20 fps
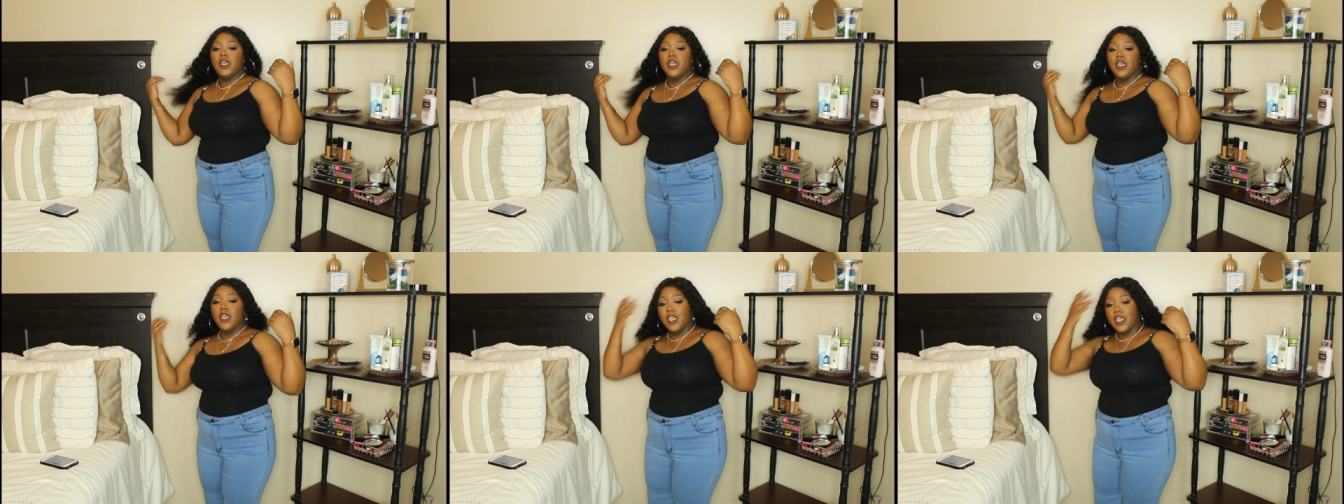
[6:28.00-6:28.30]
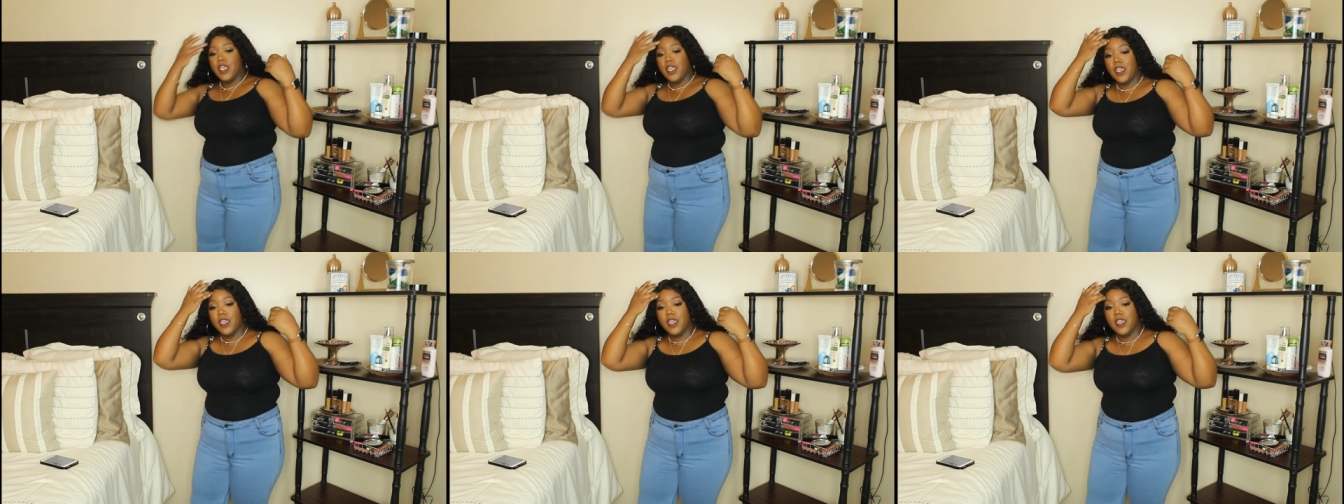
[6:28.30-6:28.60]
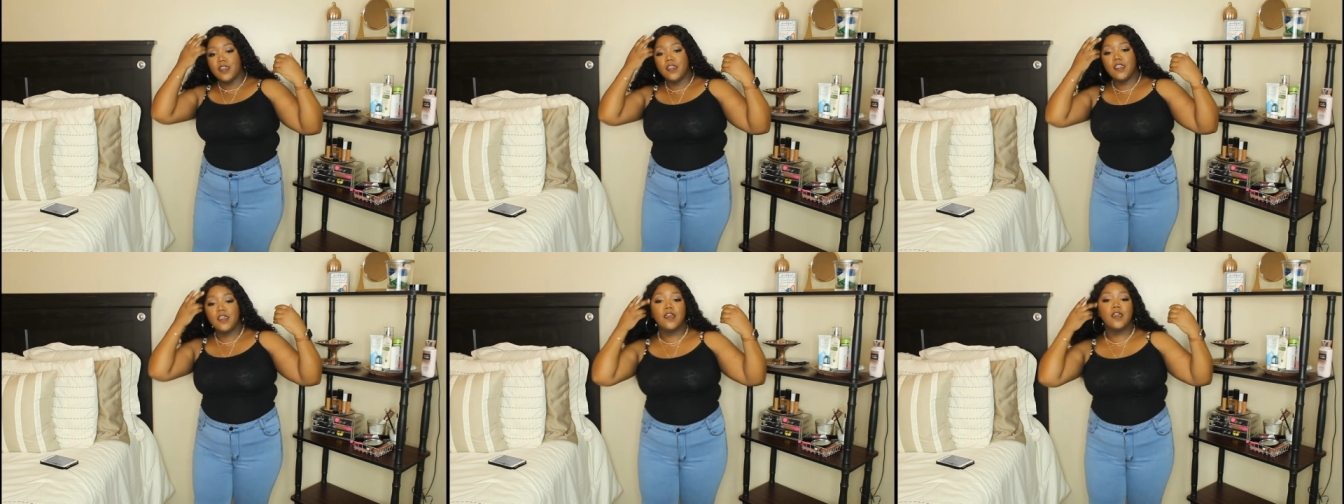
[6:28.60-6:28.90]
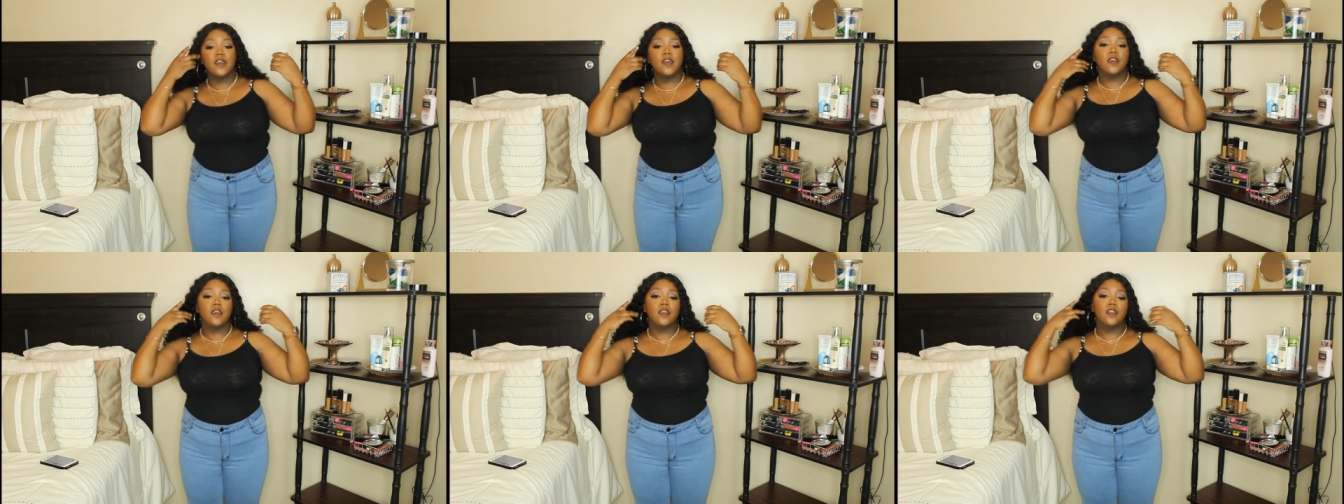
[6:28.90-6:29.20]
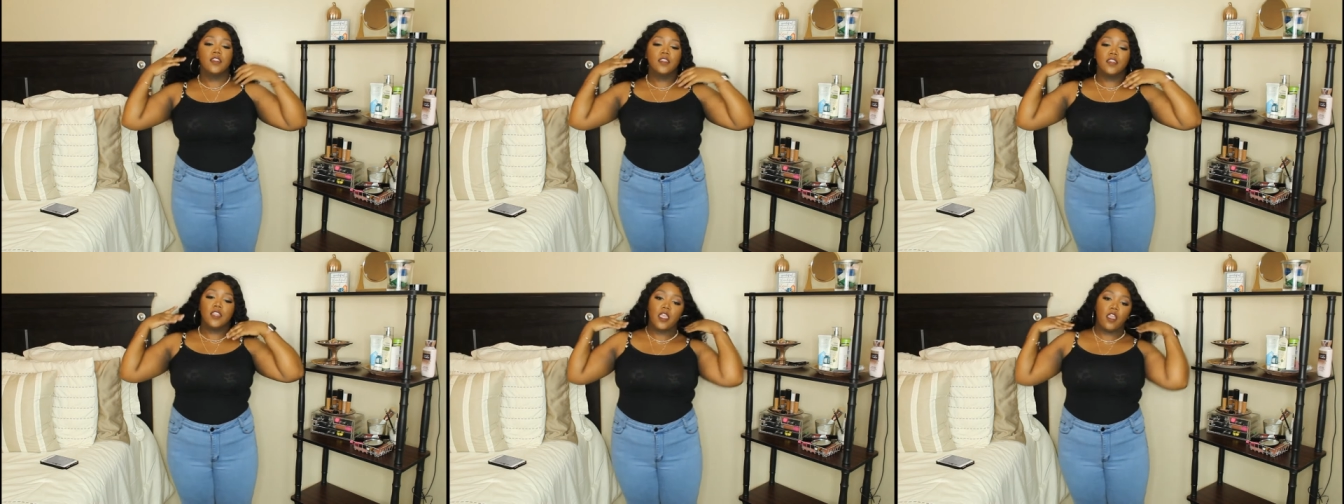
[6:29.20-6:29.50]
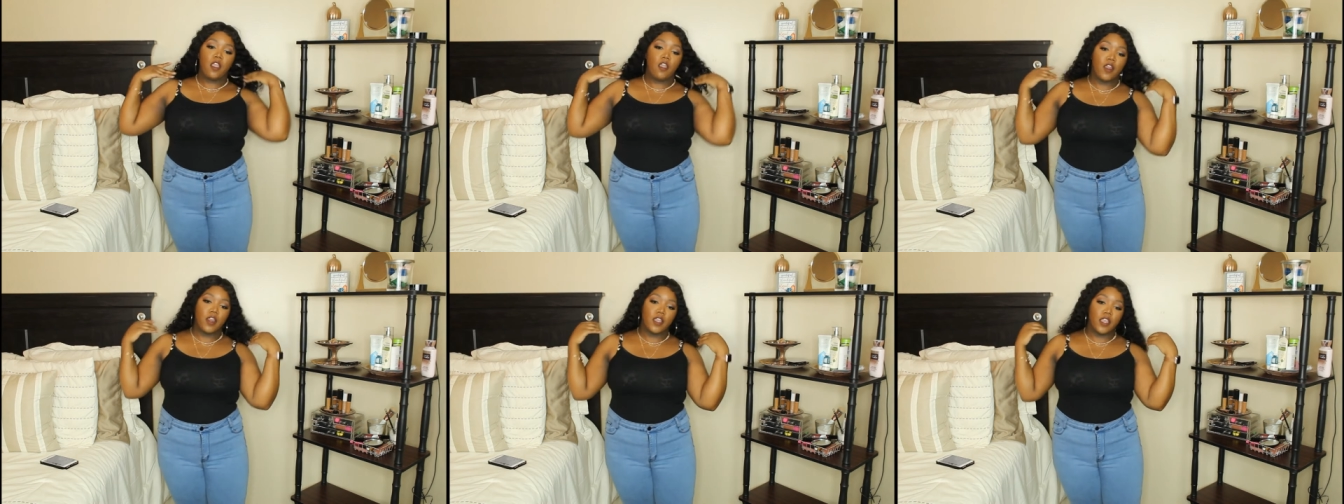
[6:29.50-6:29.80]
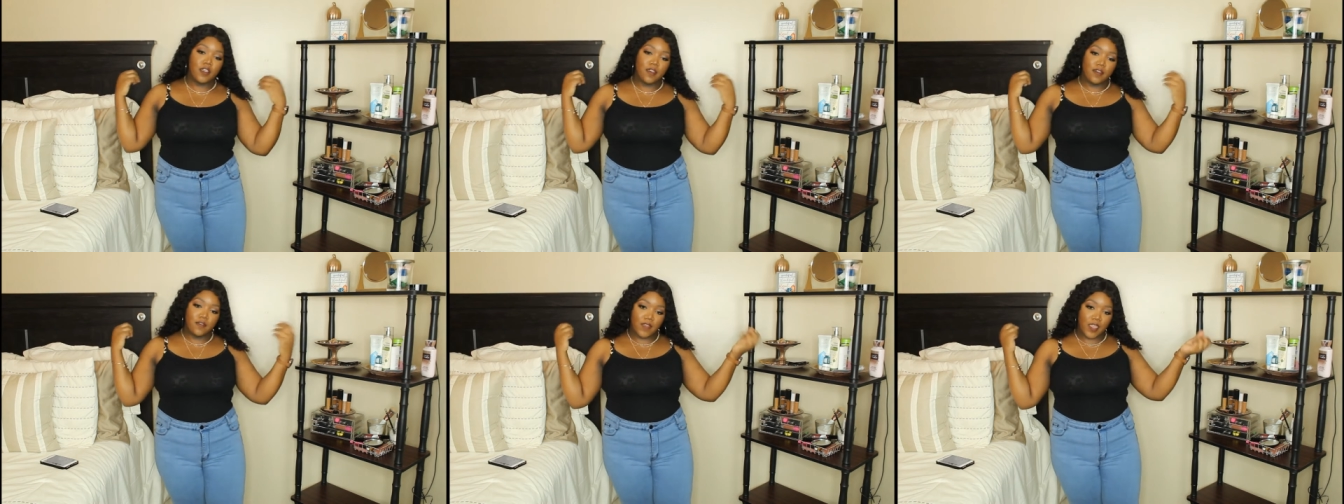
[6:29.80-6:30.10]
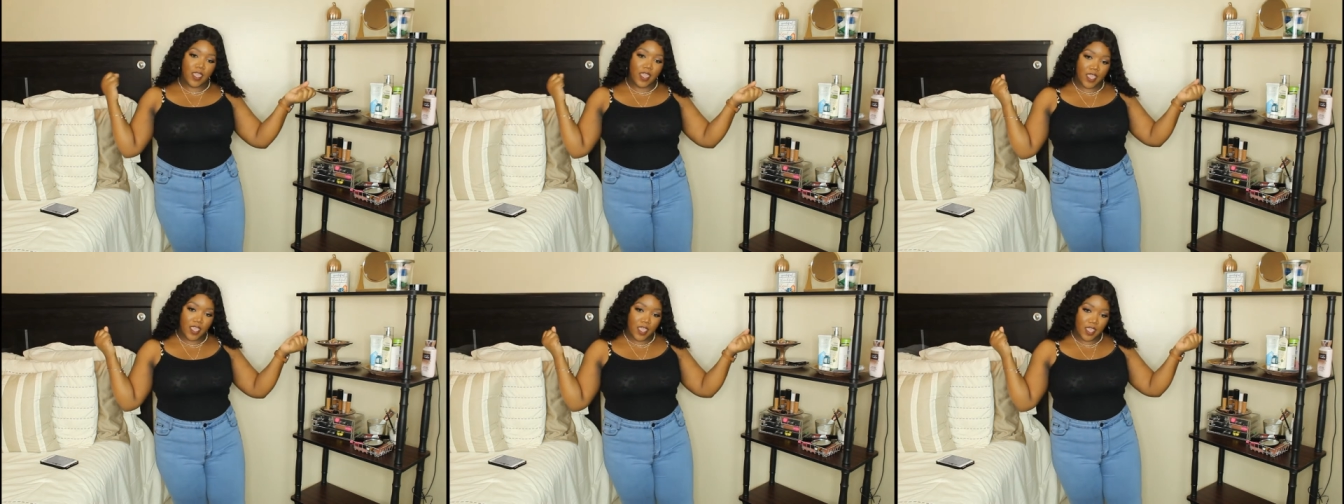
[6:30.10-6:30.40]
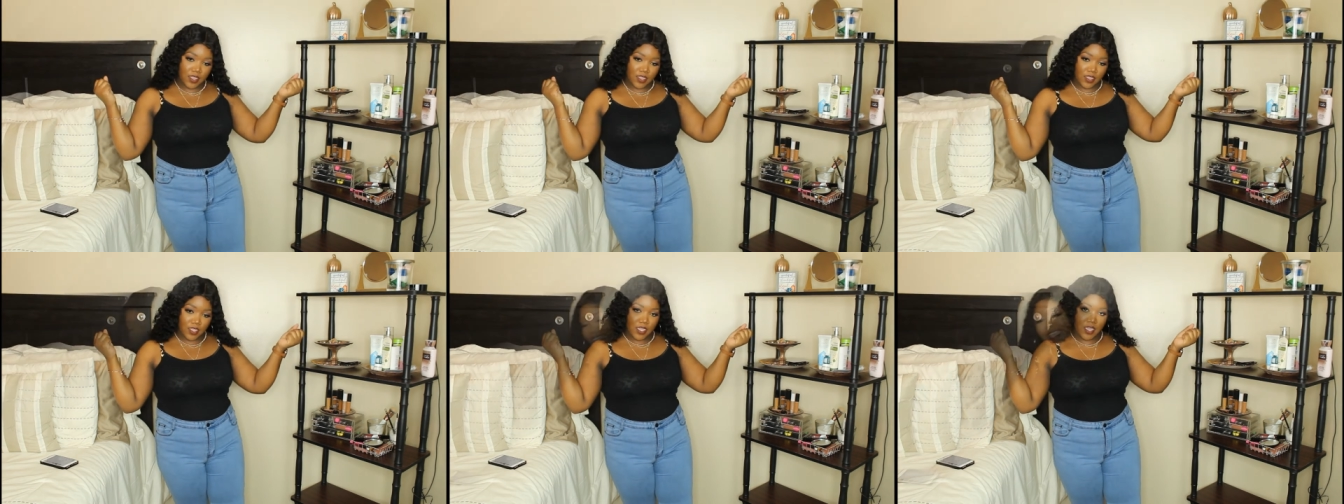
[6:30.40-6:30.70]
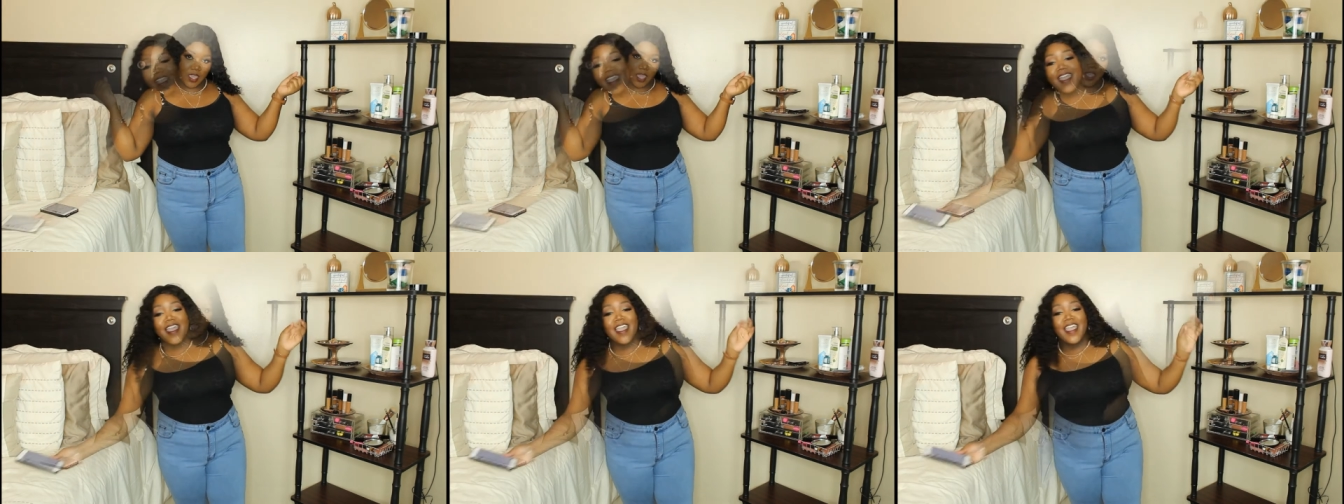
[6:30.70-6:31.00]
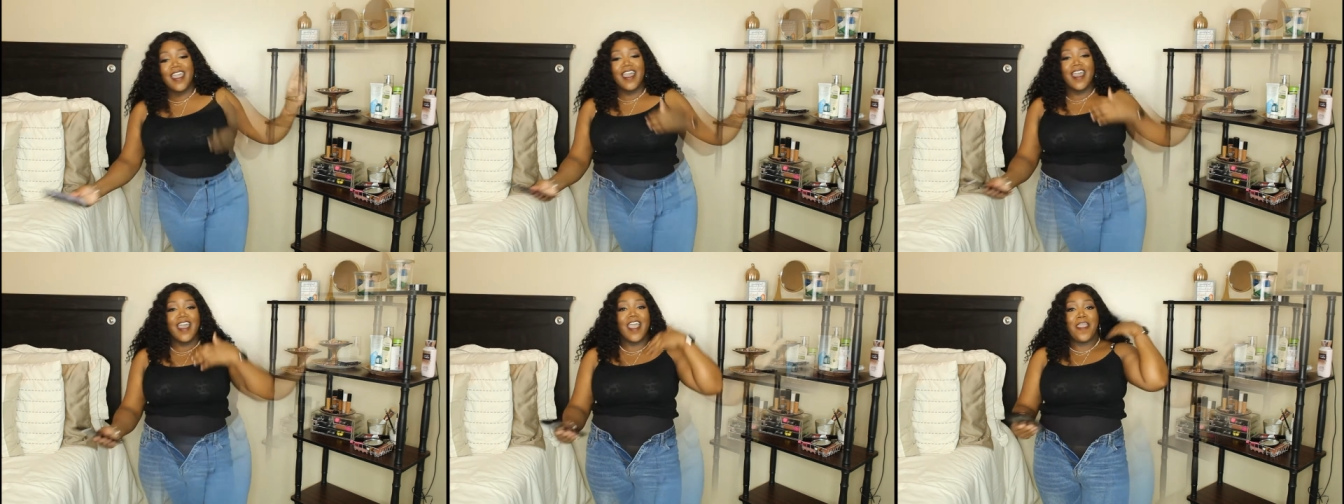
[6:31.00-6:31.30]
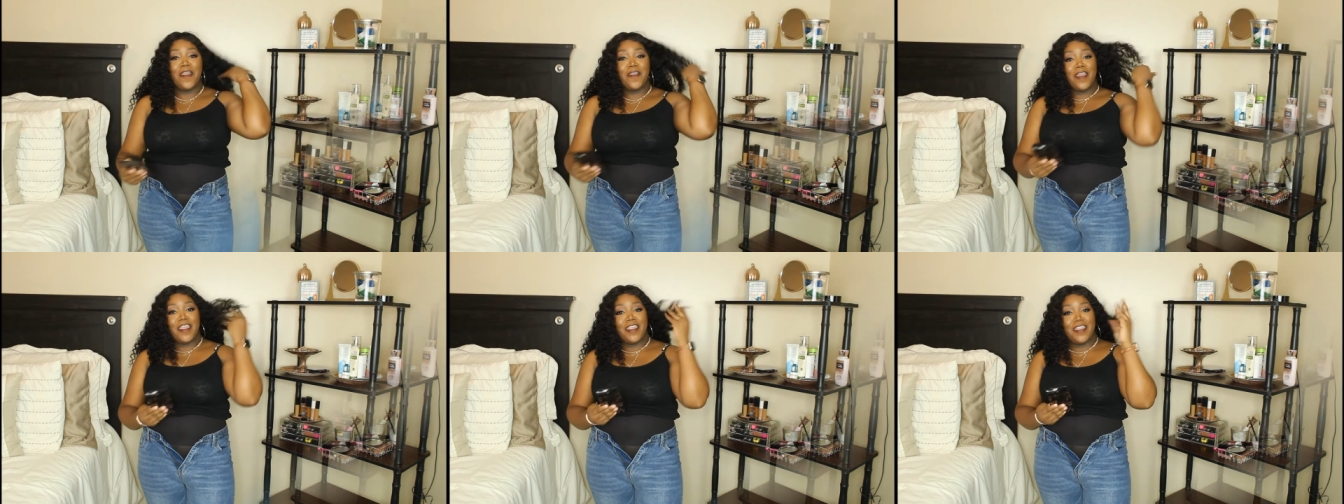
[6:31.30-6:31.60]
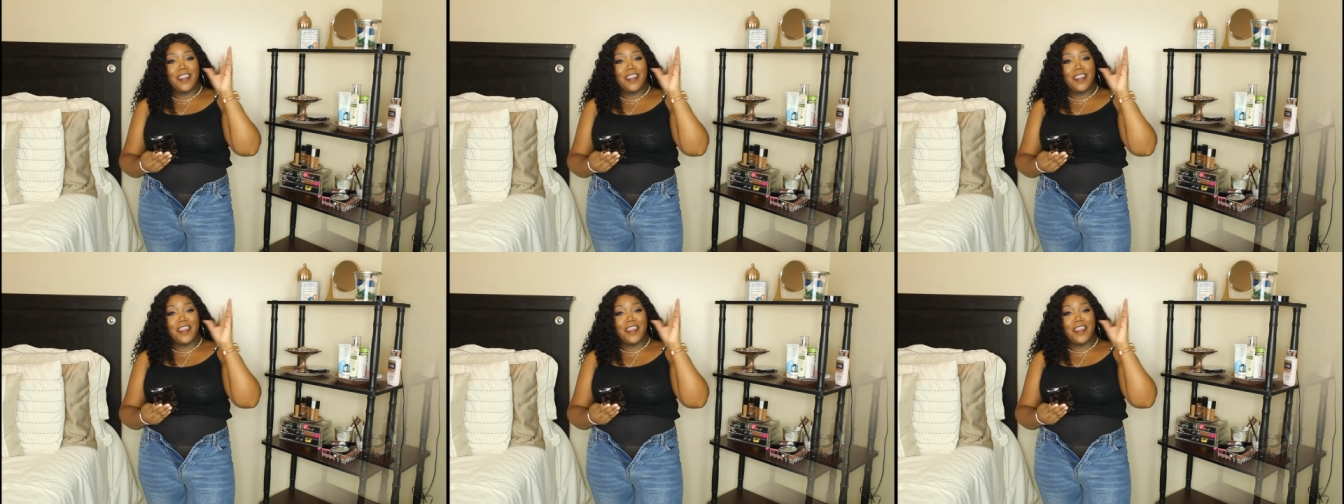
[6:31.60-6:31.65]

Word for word: and they are cuffed at the ankle. All right